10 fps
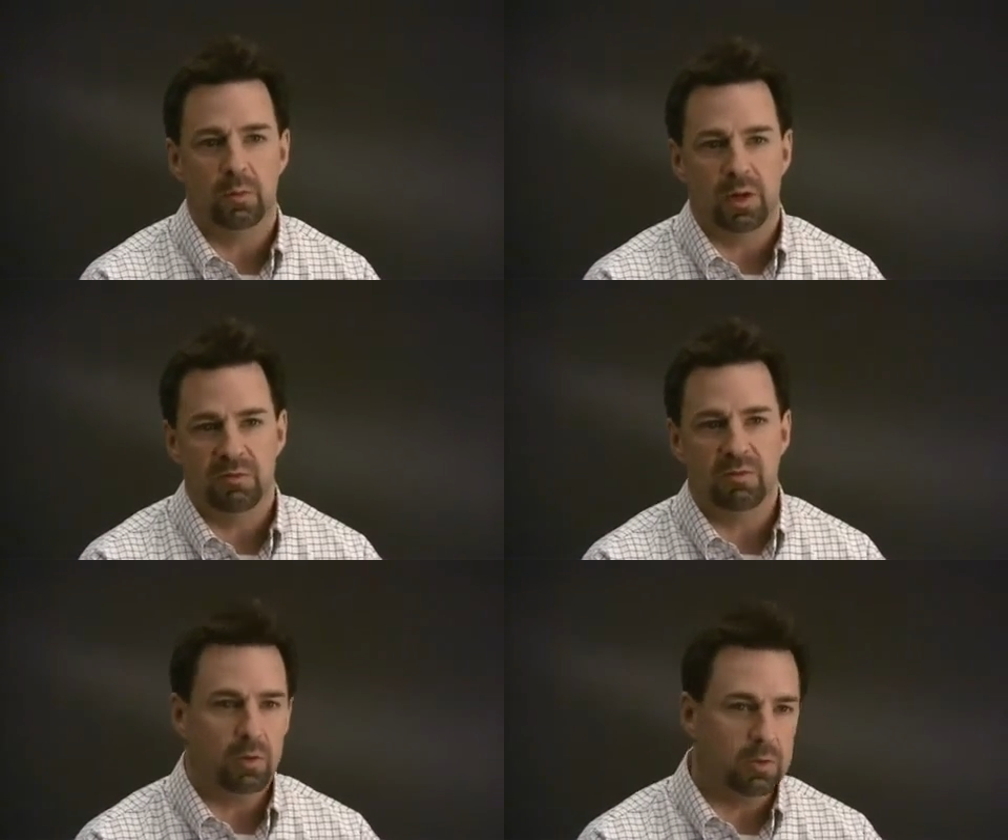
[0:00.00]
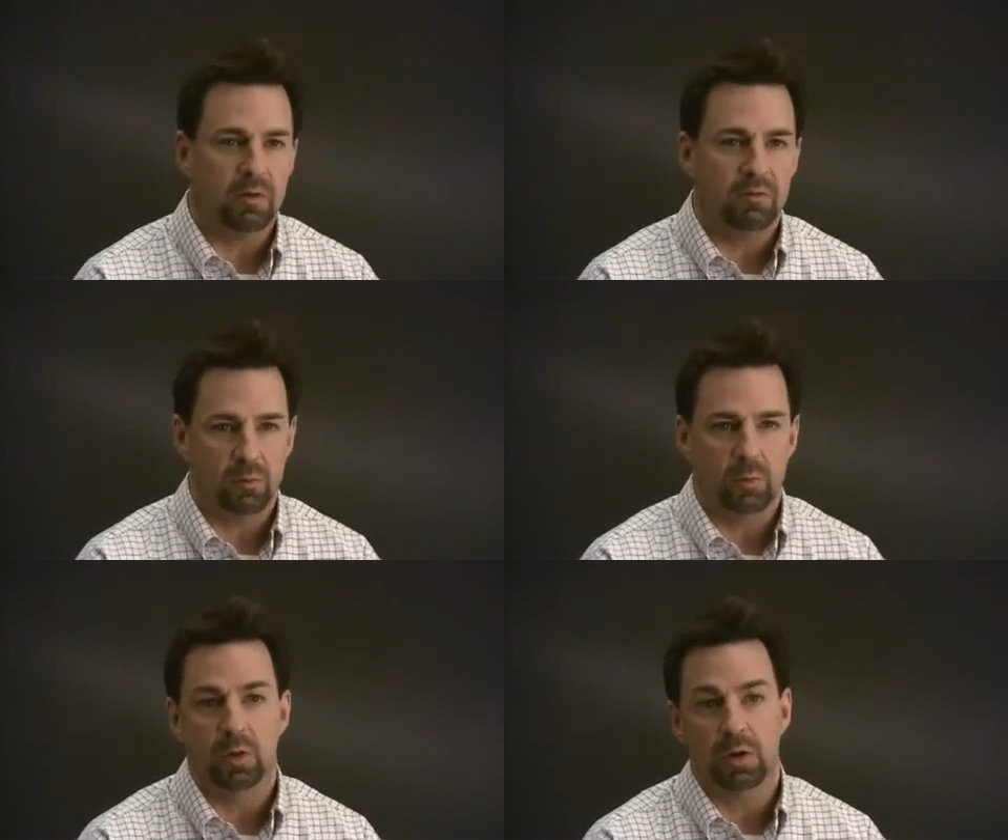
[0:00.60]
It made you feel
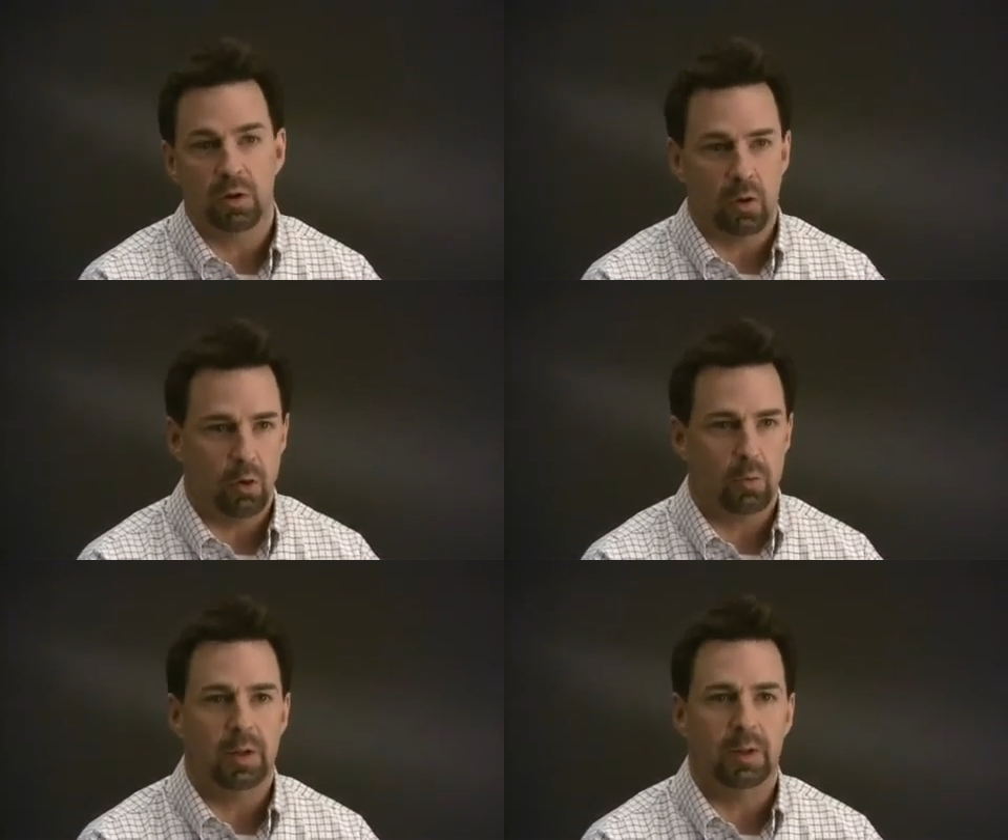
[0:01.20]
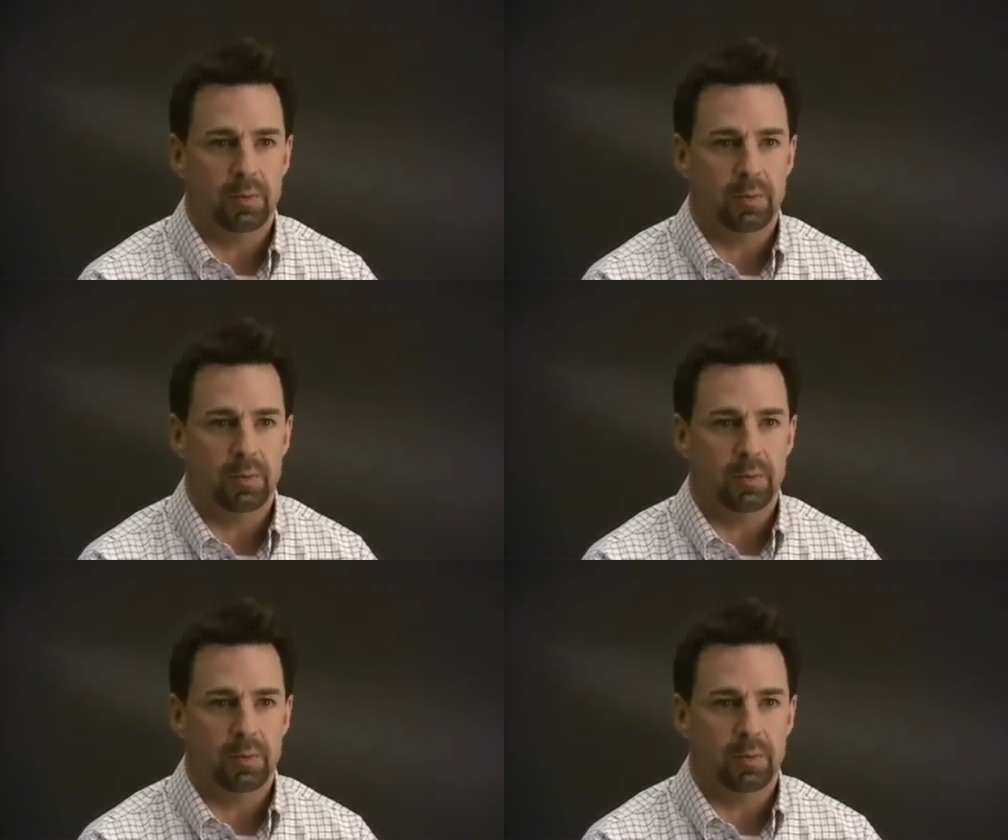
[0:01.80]
comfortable and at home.